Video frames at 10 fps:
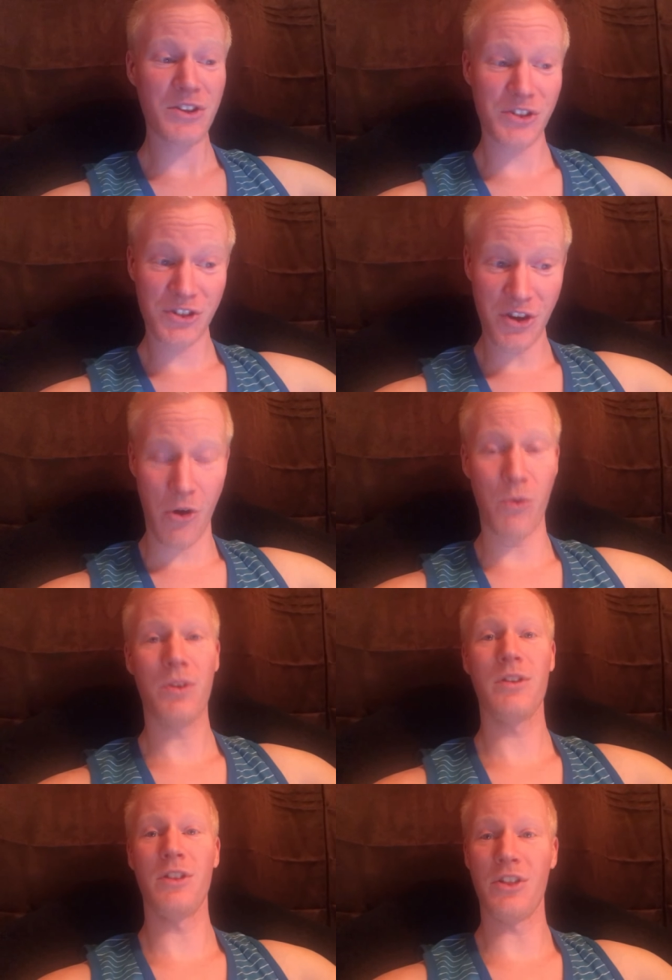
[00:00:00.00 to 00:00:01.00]
So
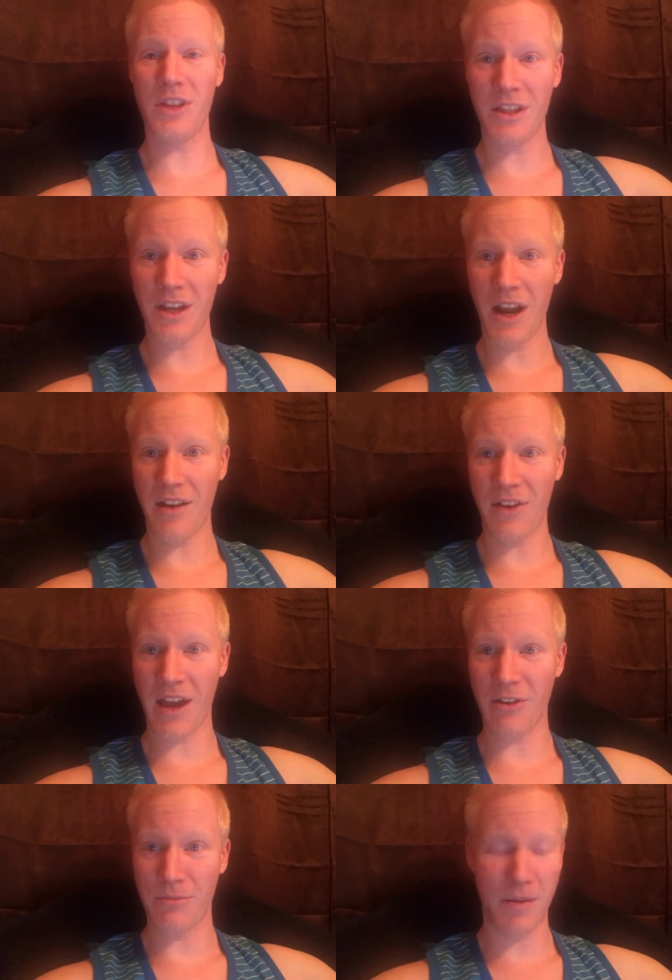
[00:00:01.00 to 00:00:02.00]
the thing that I have
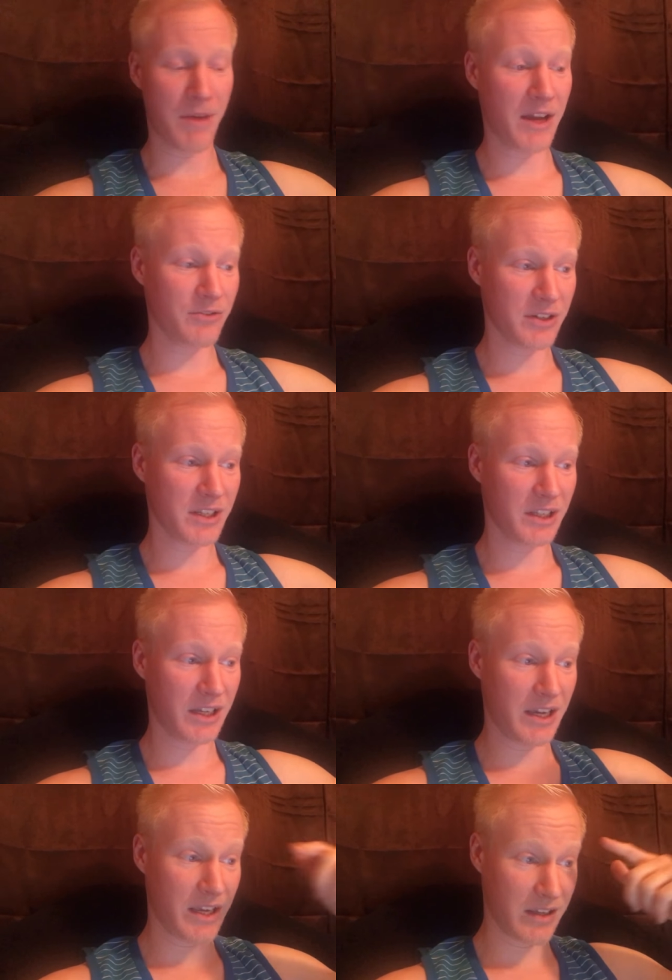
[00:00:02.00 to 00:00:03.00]
had on my mind
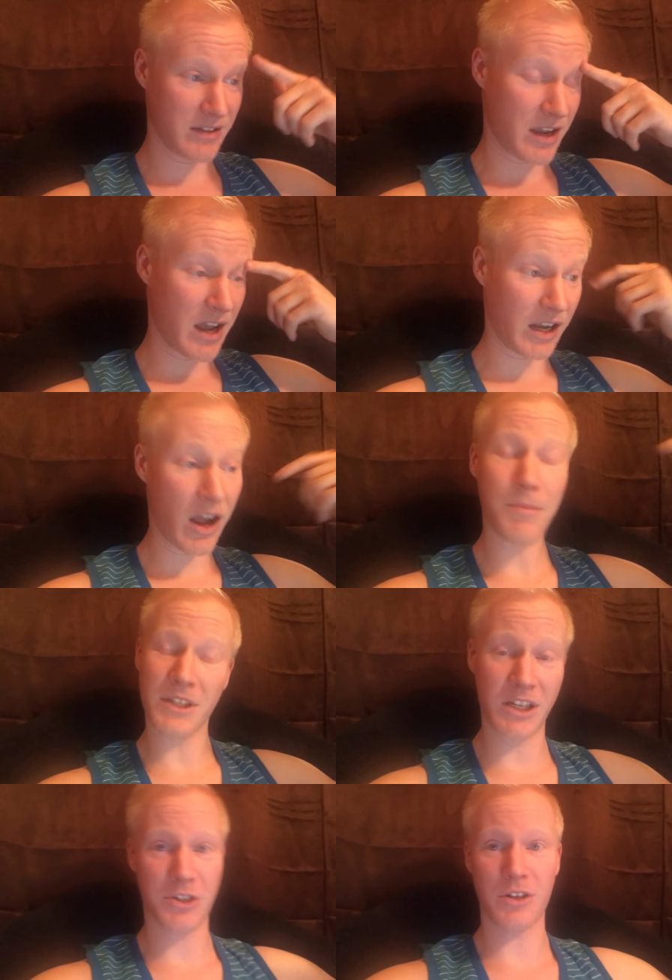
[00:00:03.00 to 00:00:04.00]
recently is uh,
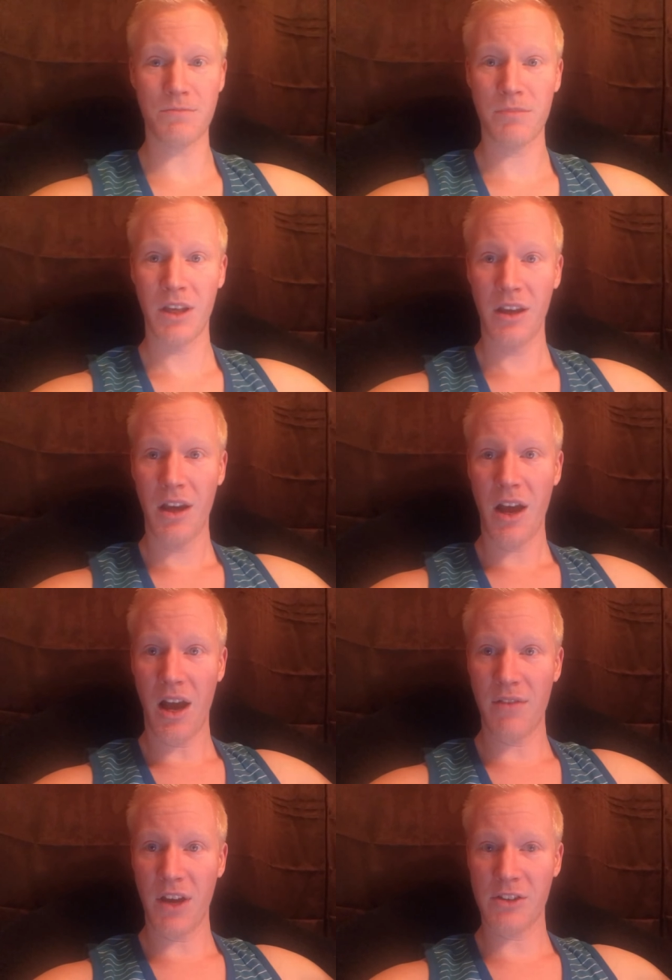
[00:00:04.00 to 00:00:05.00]
competition.
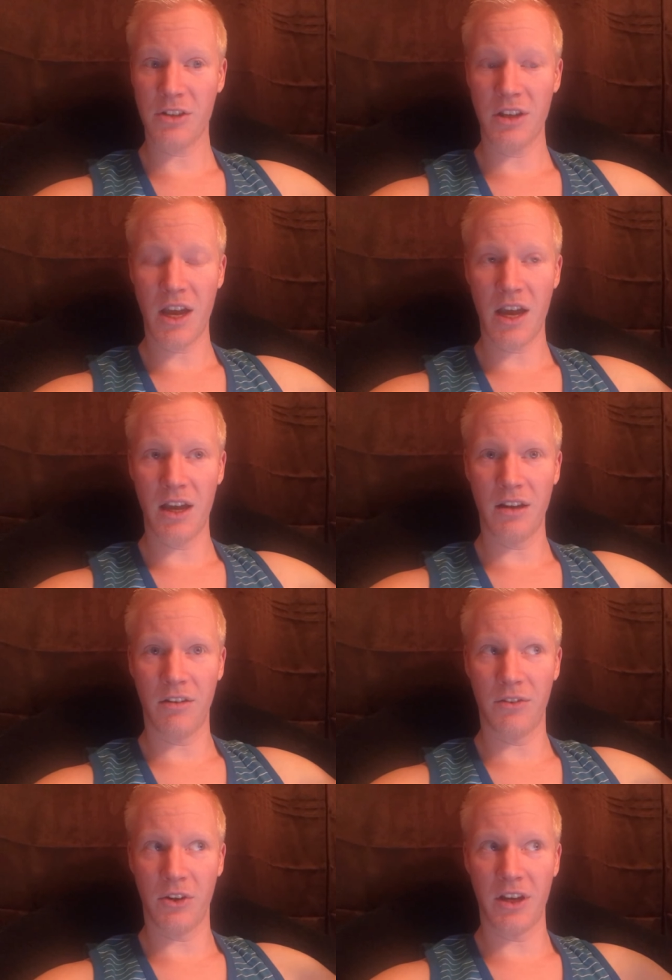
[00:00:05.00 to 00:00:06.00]
I've actually had
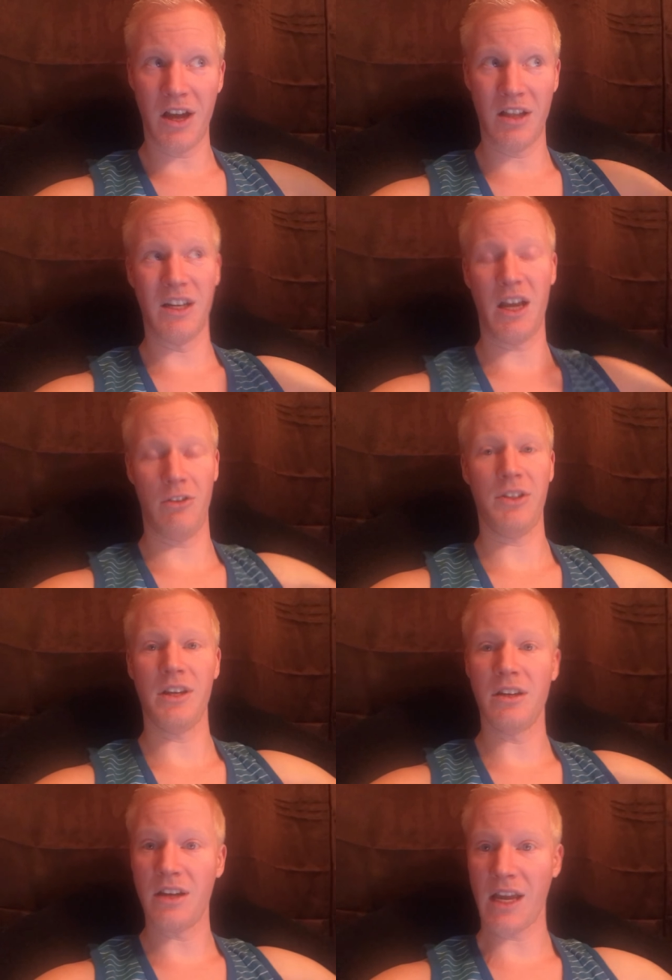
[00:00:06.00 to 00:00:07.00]
a very
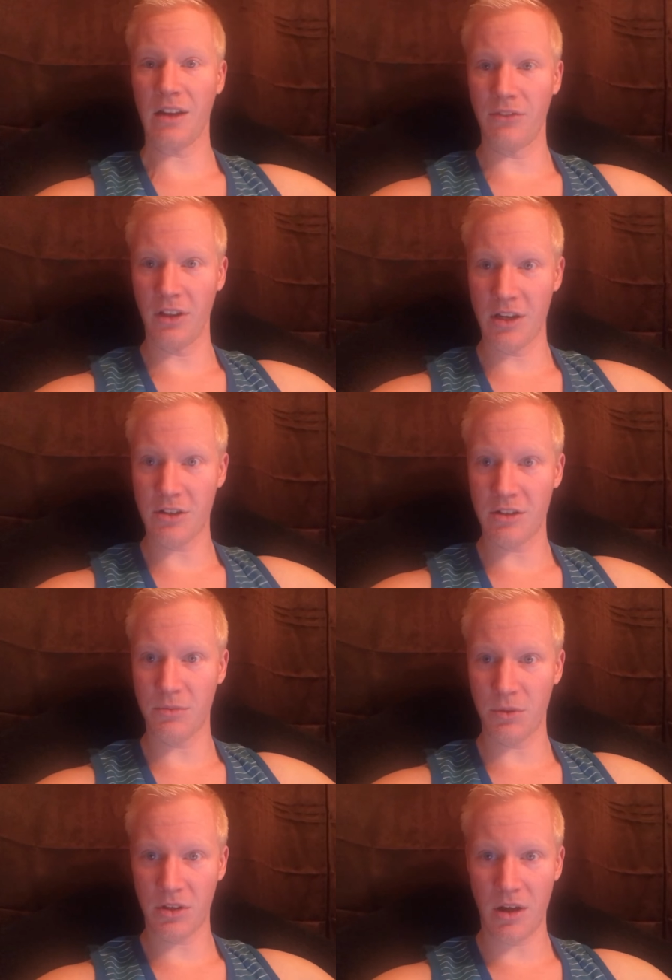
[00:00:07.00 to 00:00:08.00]
unhealthy and negative
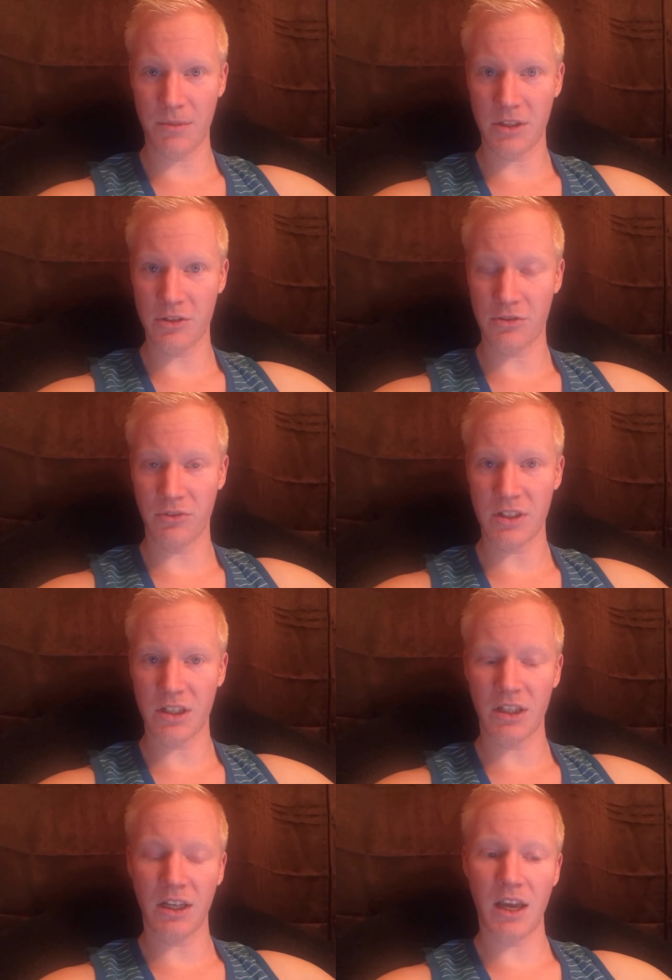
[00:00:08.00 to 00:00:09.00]
relationship with competition
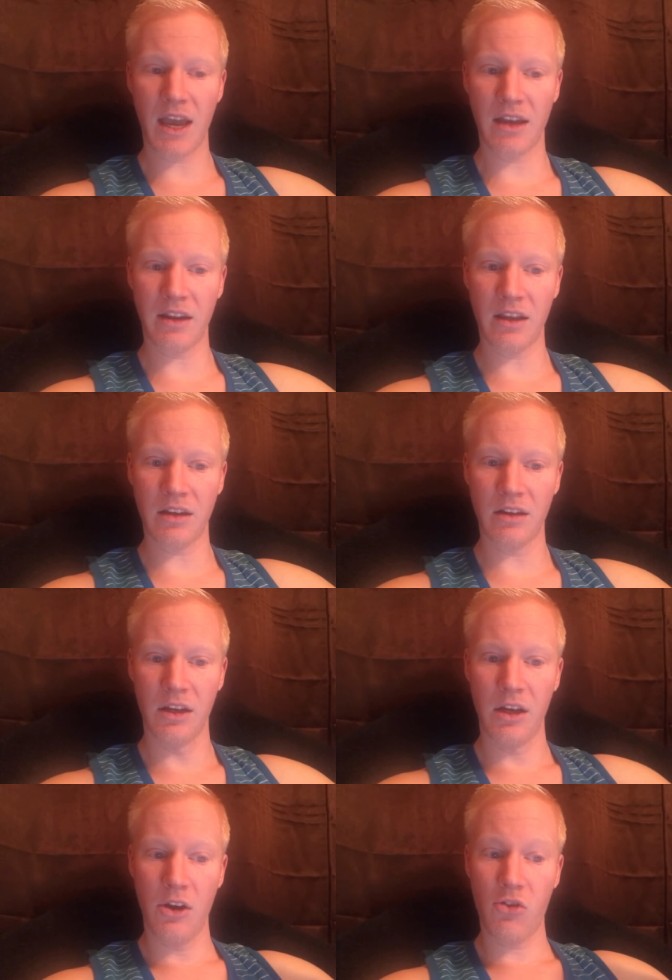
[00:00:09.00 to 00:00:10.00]
recently, and in
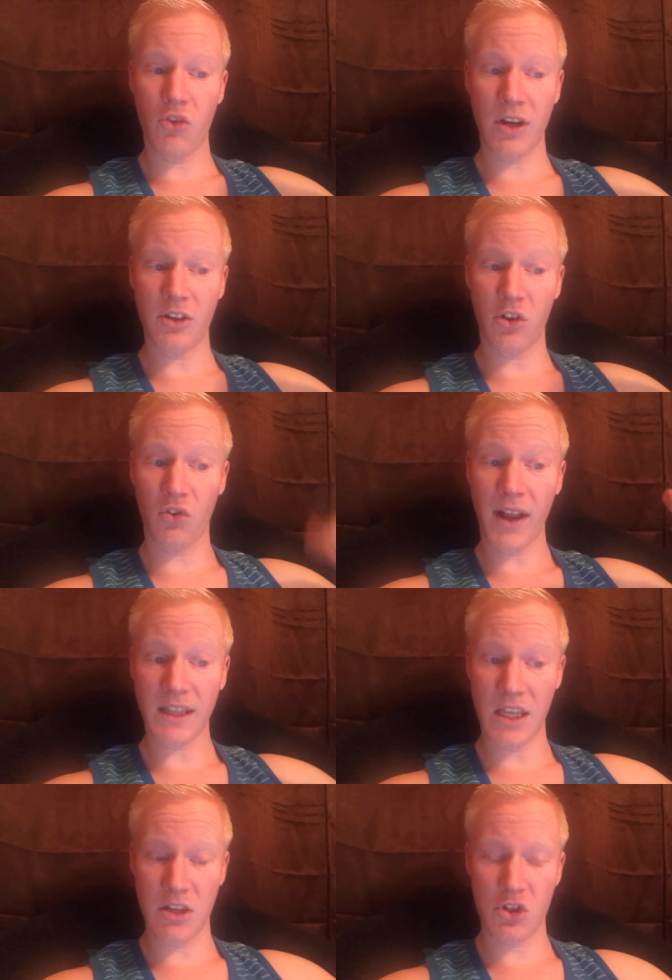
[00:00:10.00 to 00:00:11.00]
trying to
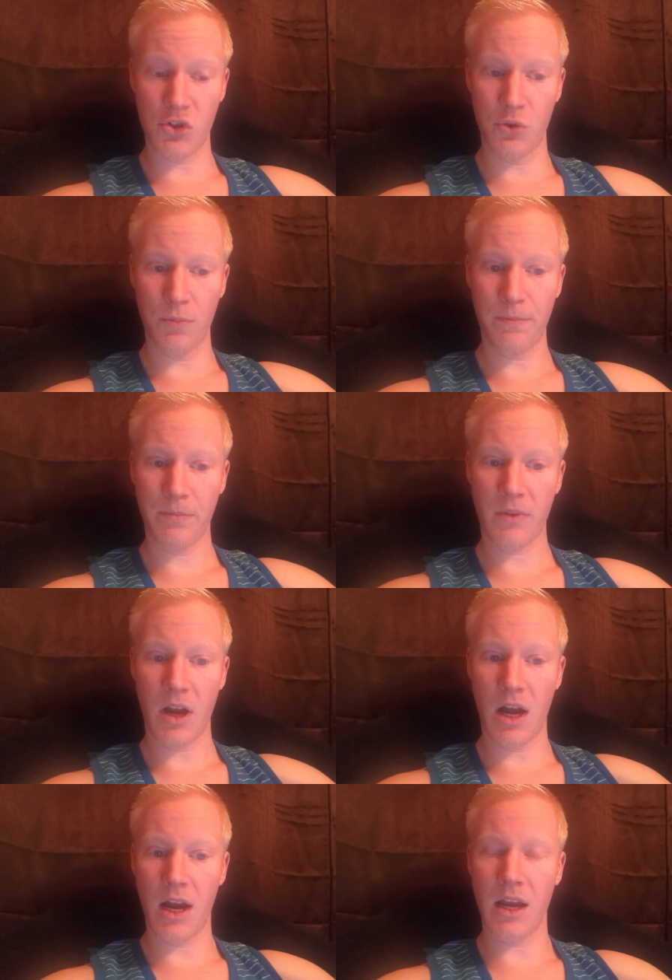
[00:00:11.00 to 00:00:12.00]
correct the issue,
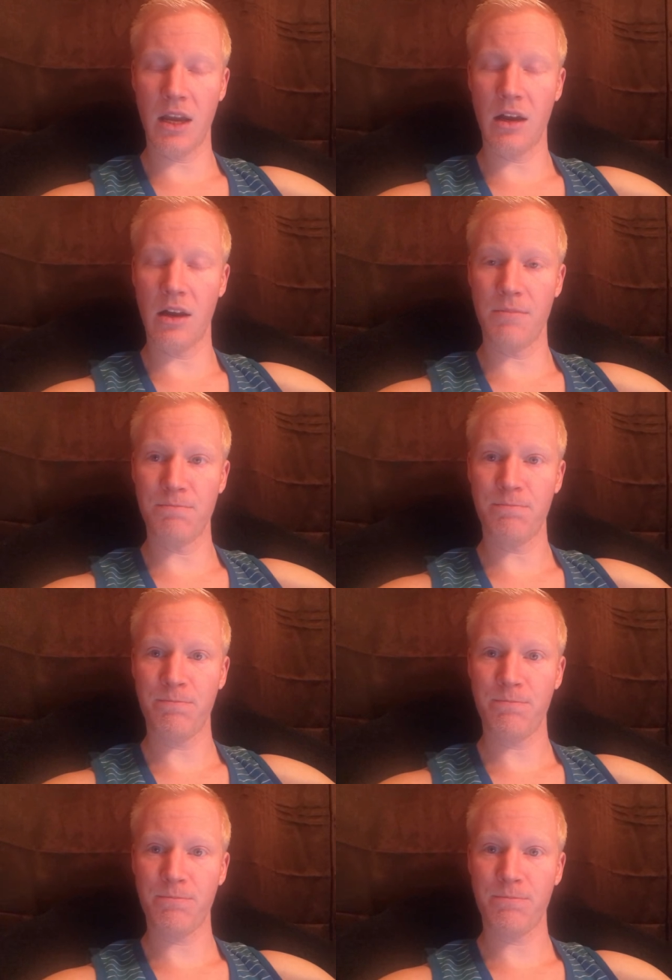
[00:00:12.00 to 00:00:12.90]
I um,